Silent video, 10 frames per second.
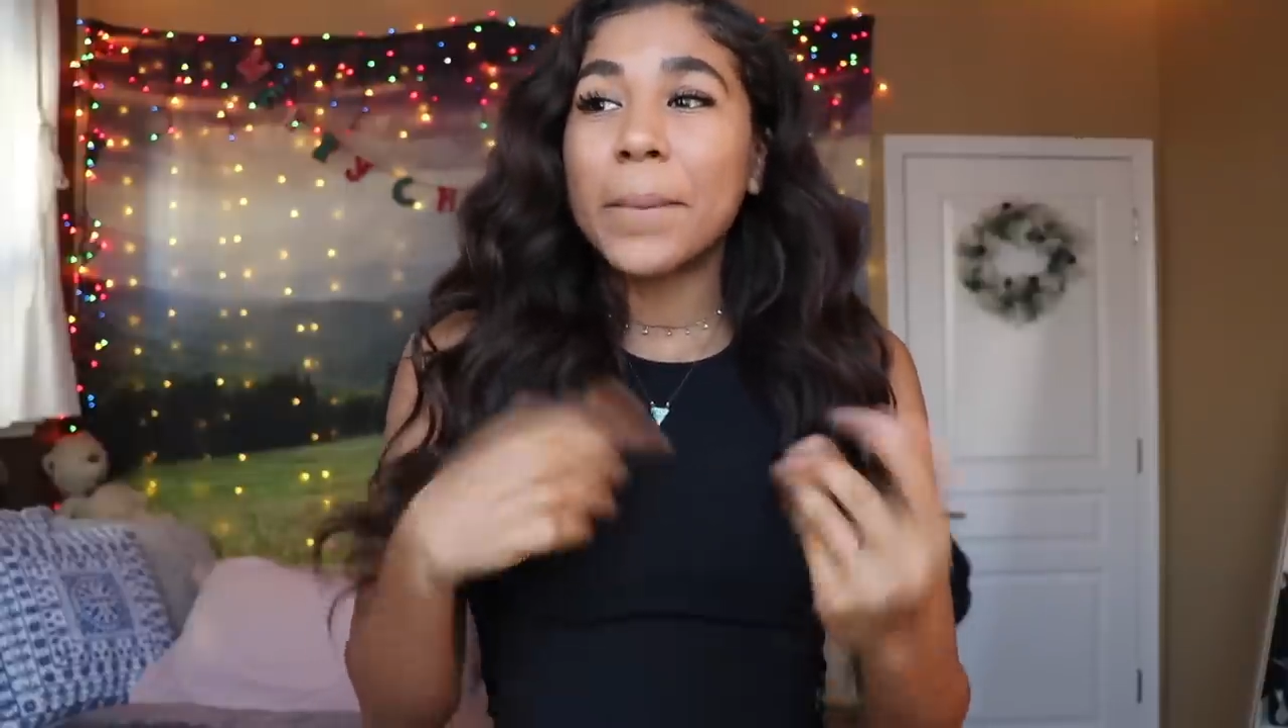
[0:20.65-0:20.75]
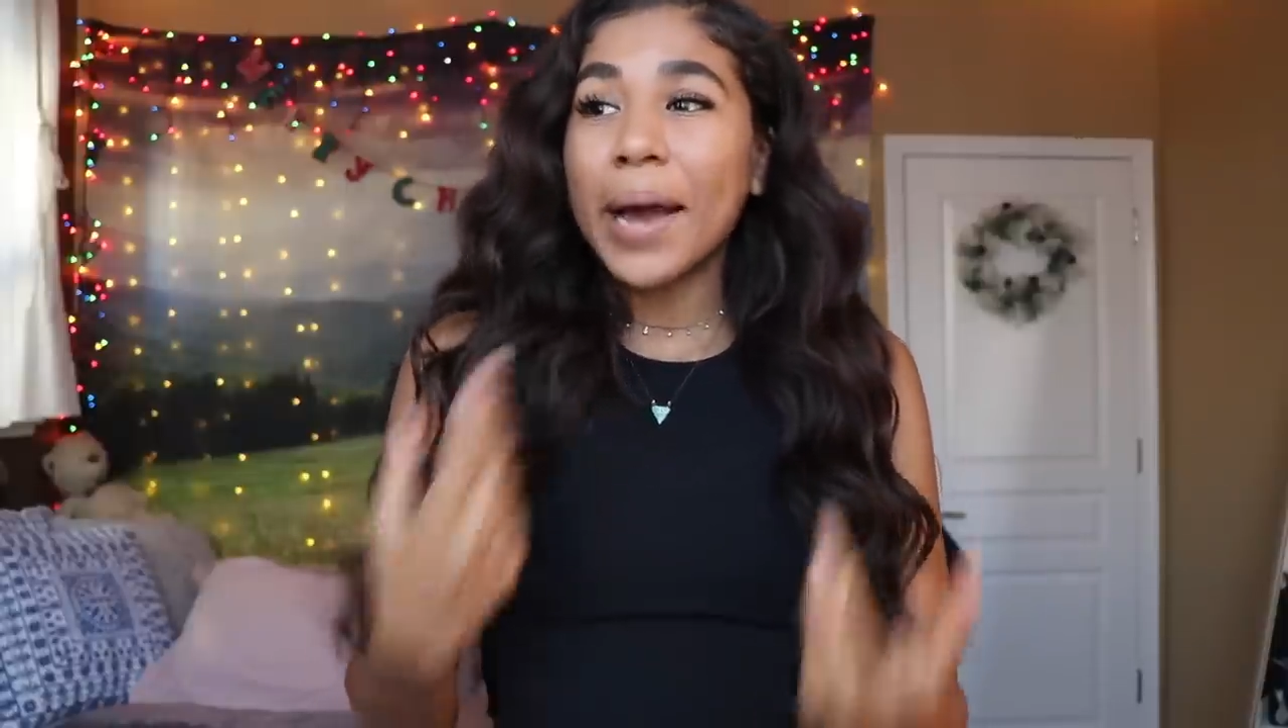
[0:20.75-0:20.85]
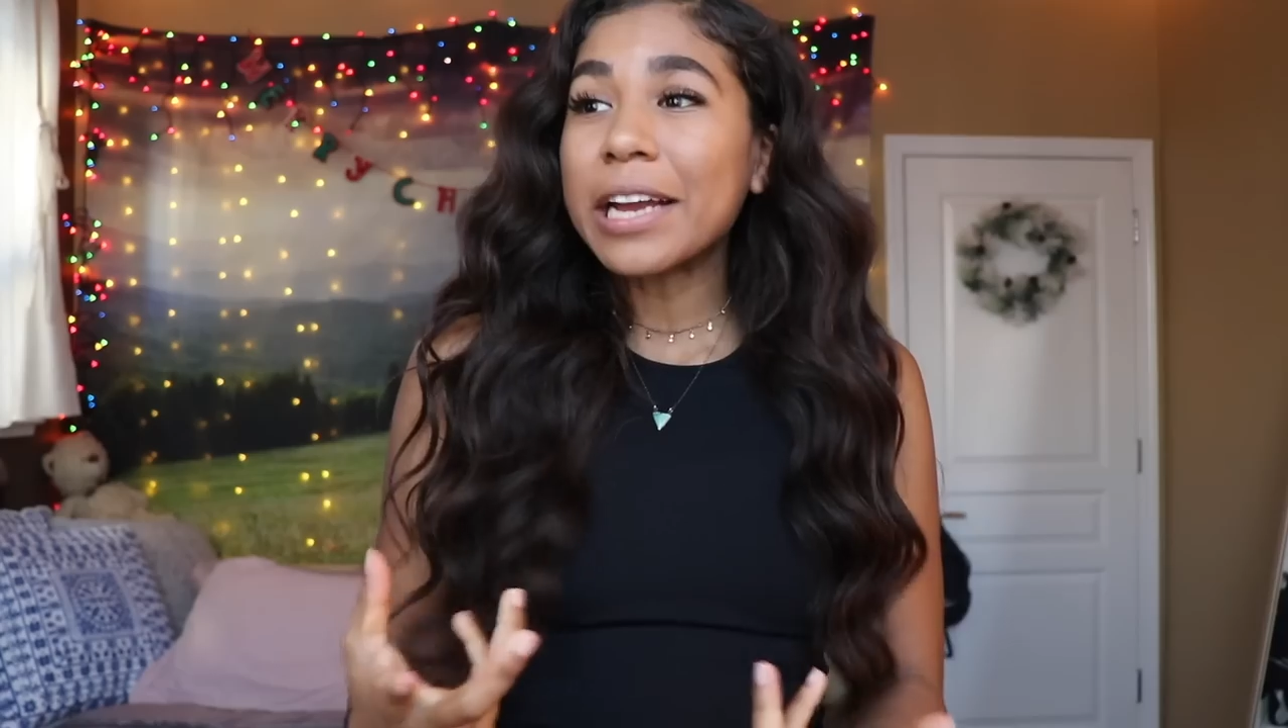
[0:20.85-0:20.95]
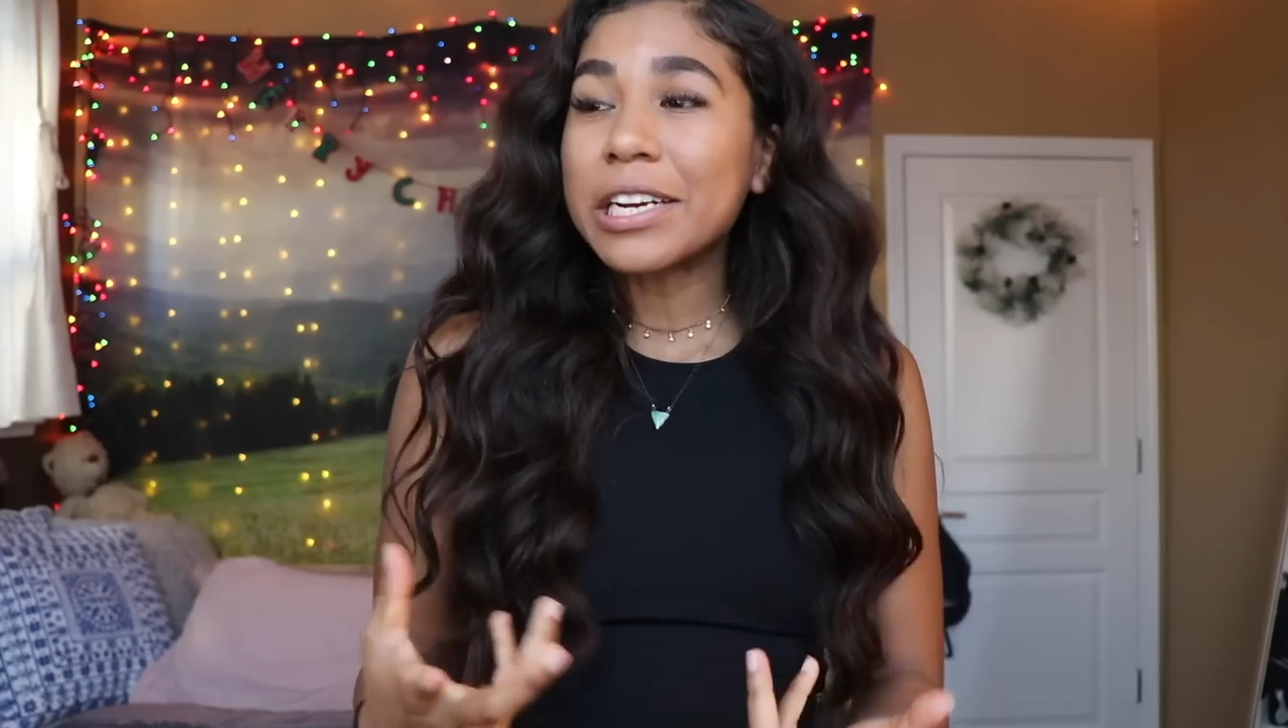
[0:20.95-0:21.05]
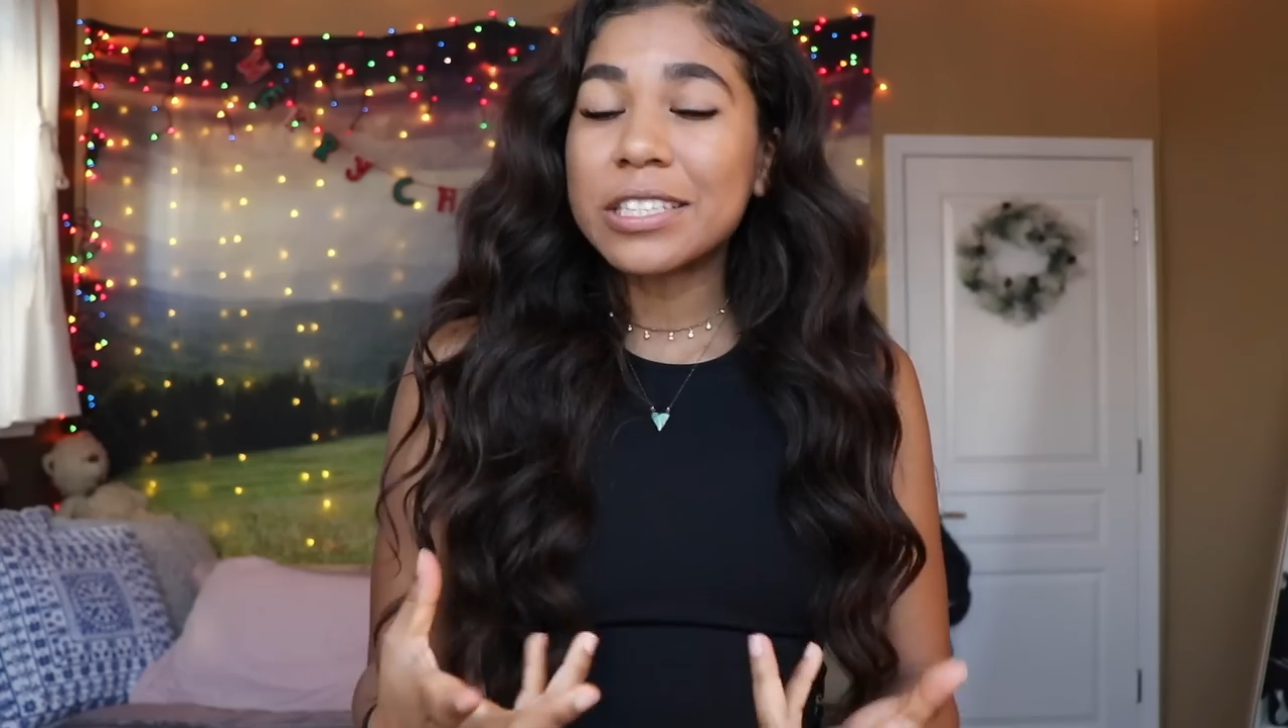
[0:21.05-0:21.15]

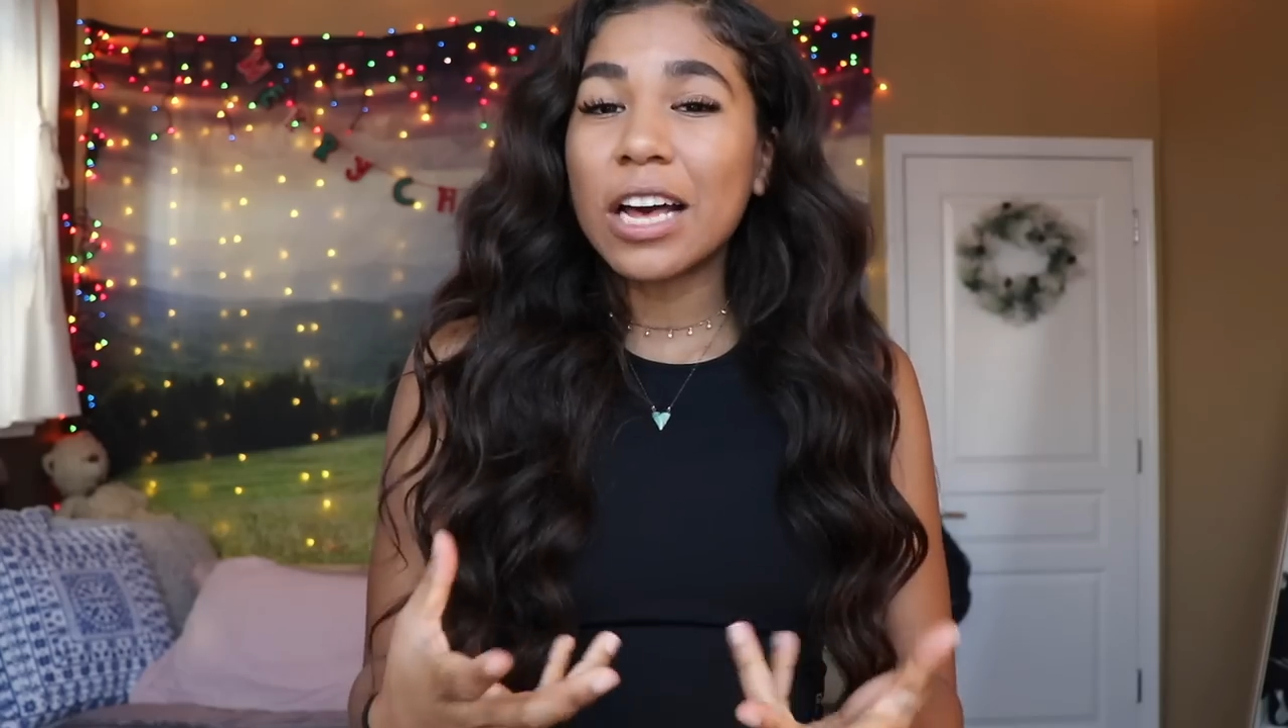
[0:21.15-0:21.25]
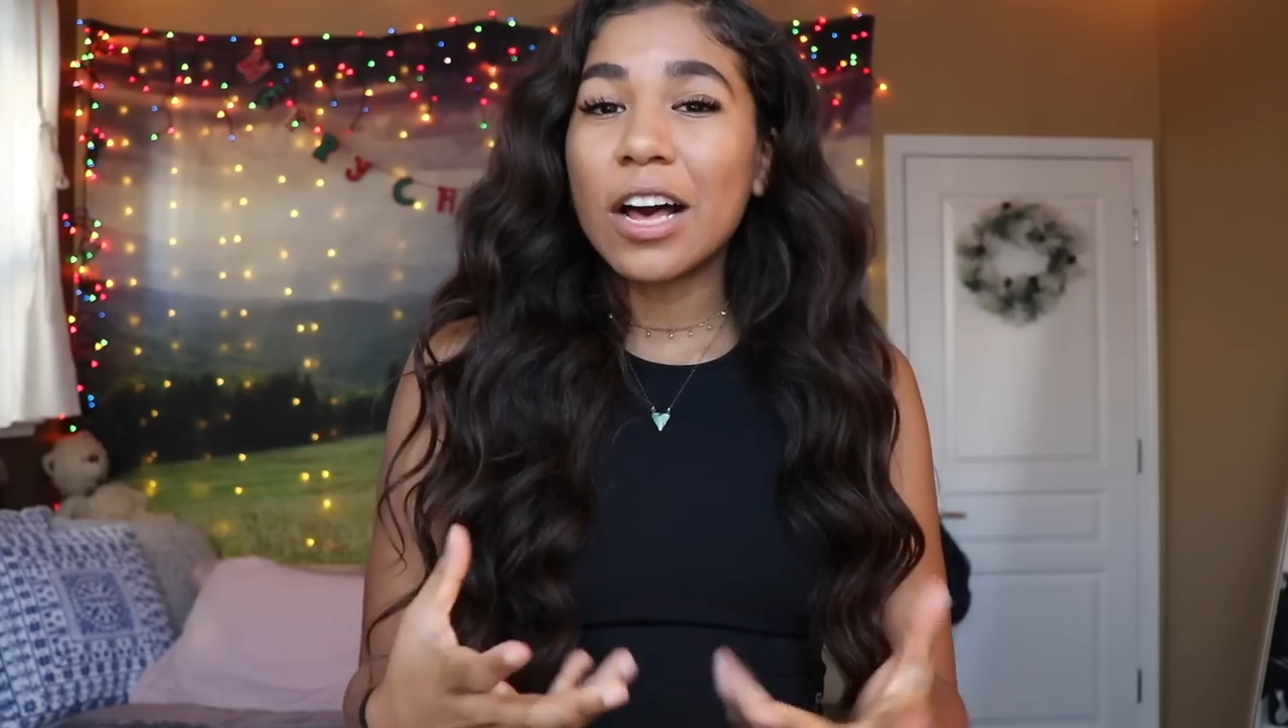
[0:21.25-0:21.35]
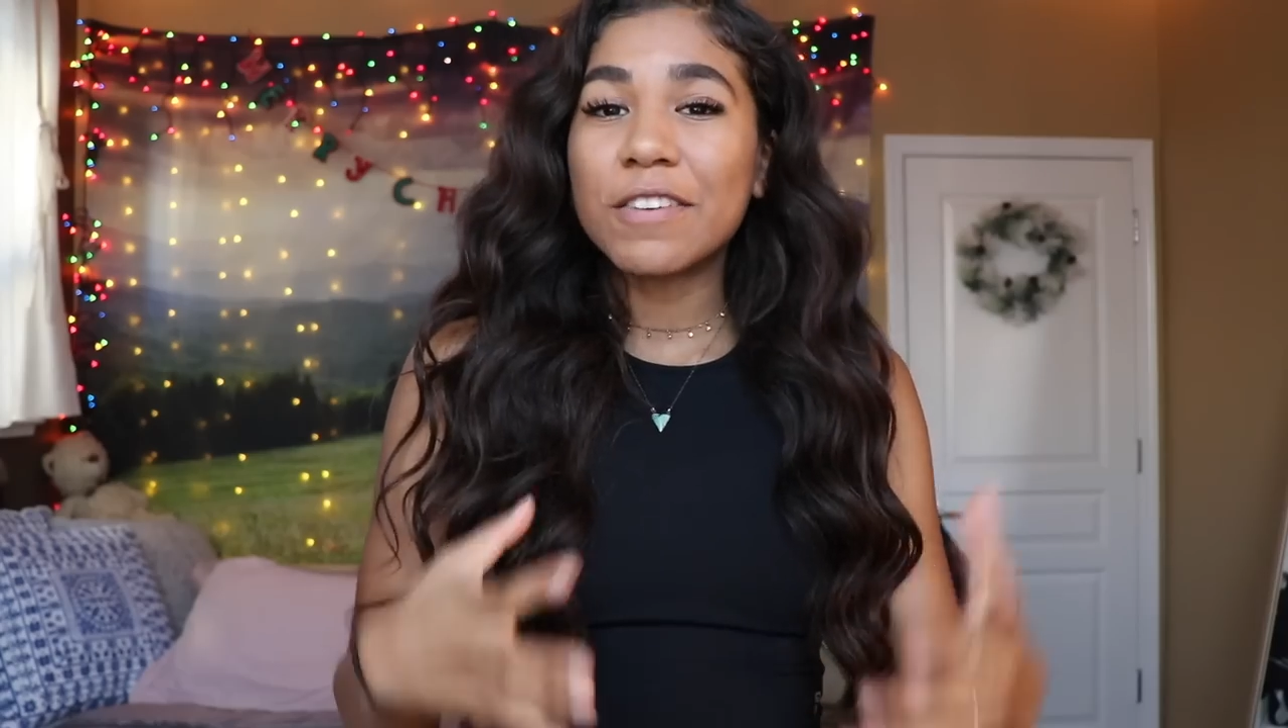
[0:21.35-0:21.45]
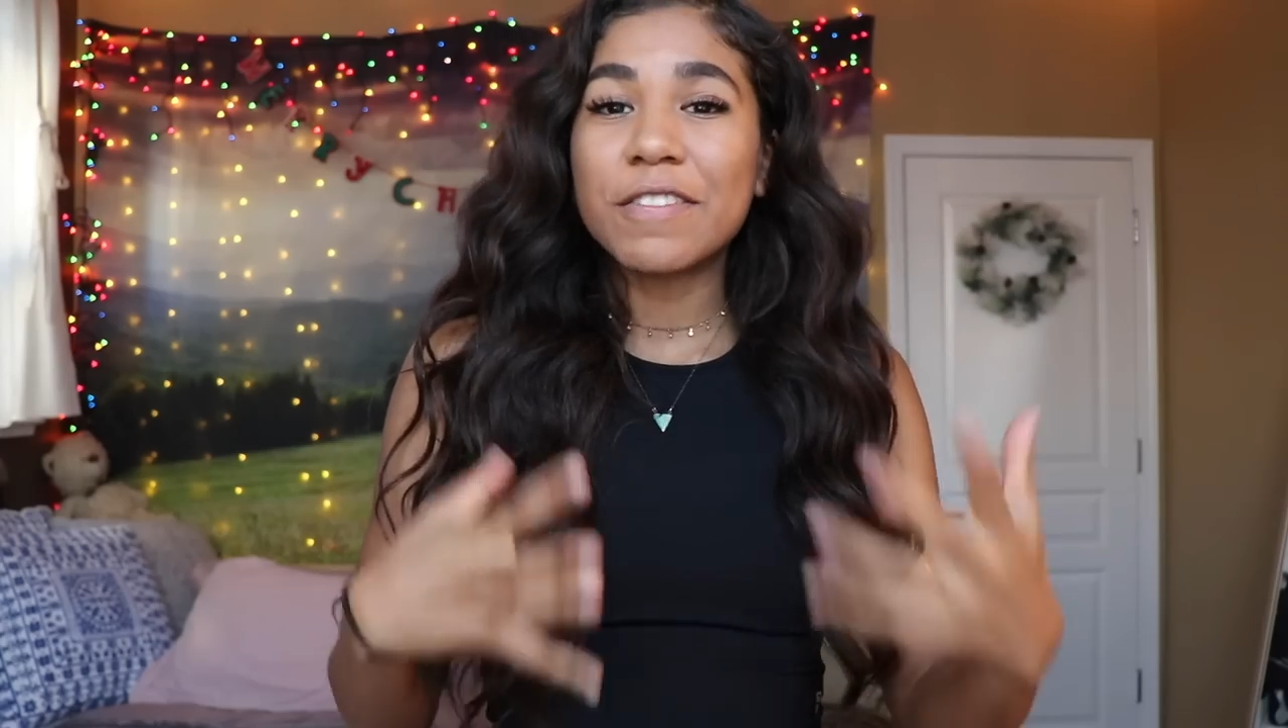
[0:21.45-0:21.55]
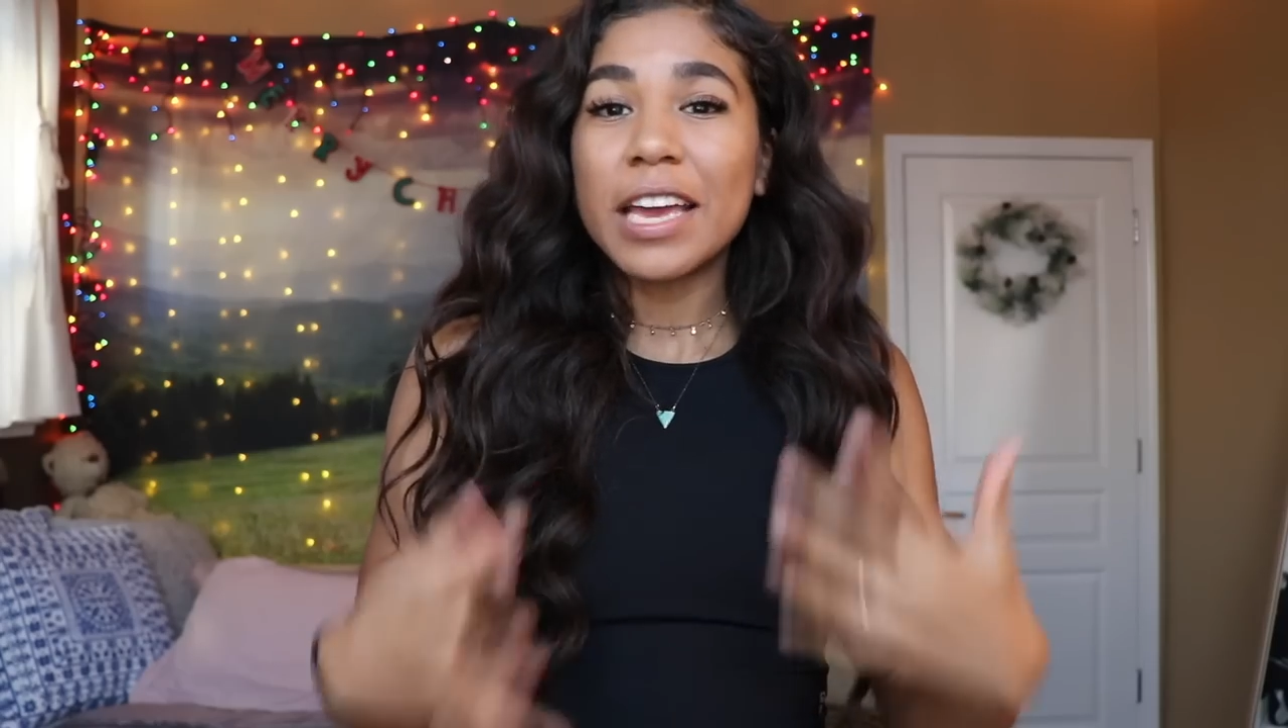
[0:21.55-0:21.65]
by yourself